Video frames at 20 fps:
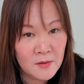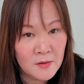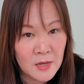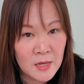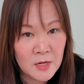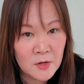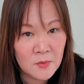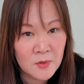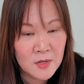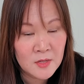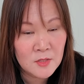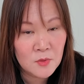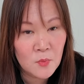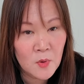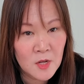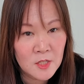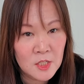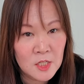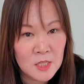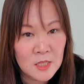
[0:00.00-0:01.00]
anyone else
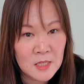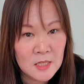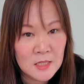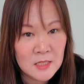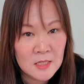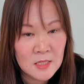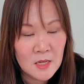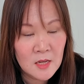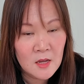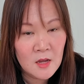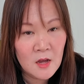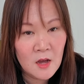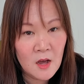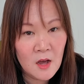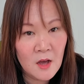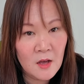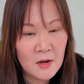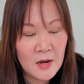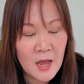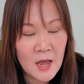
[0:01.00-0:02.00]
watching this
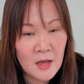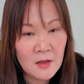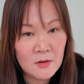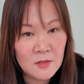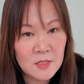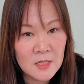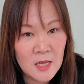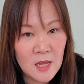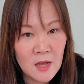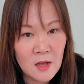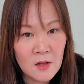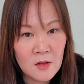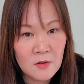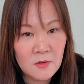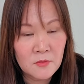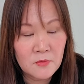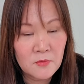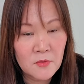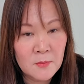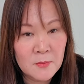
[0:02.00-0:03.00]
on how to
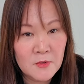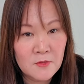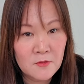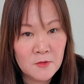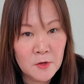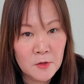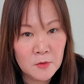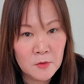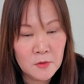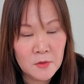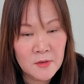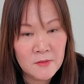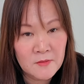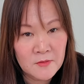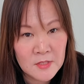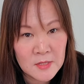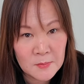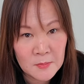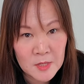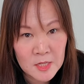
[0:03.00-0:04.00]
tell from a photo if
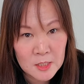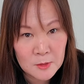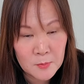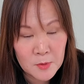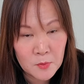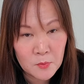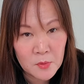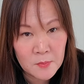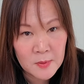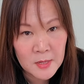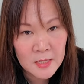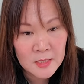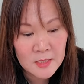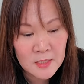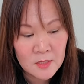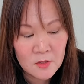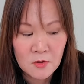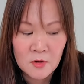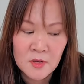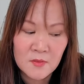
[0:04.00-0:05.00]
something's been
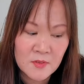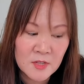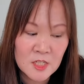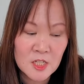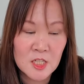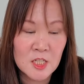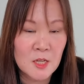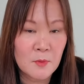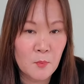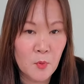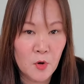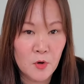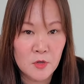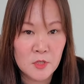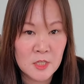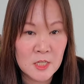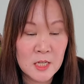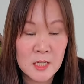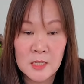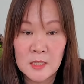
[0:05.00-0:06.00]
repainted, or even just in
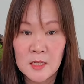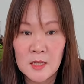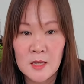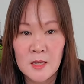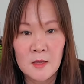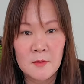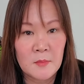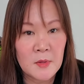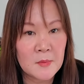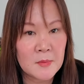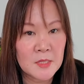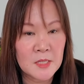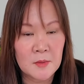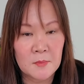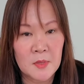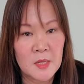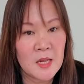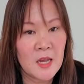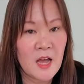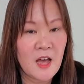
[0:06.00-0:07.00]
person, maybe
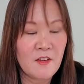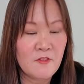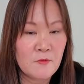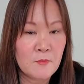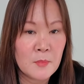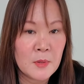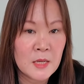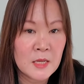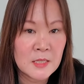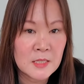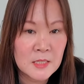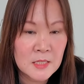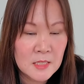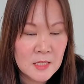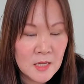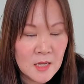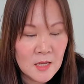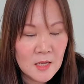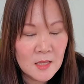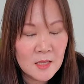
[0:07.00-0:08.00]
something I've missed?
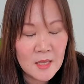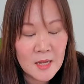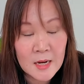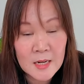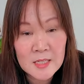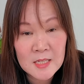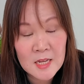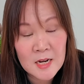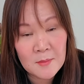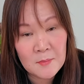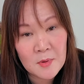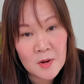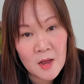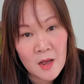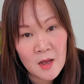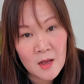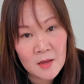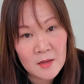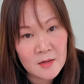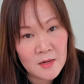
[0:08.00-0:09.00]
Like I said, I'm
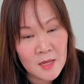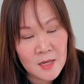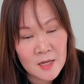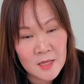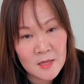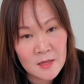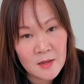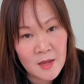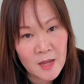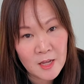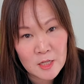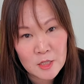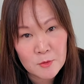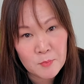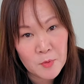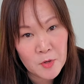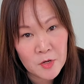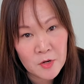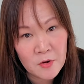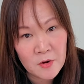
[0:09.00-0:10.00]
not any
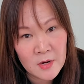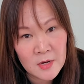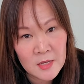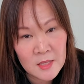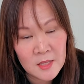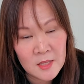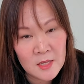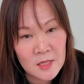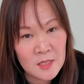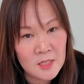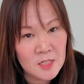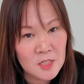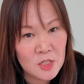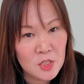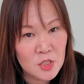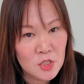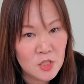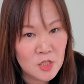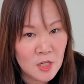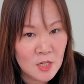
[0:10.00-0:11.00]
expert or anything. This
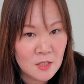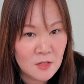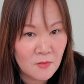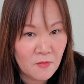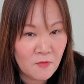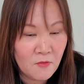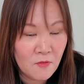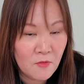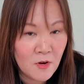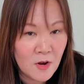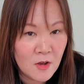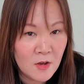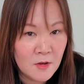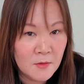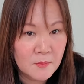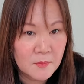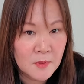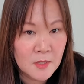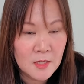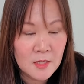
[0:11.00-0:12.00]
is just
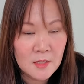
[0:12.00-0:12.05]
from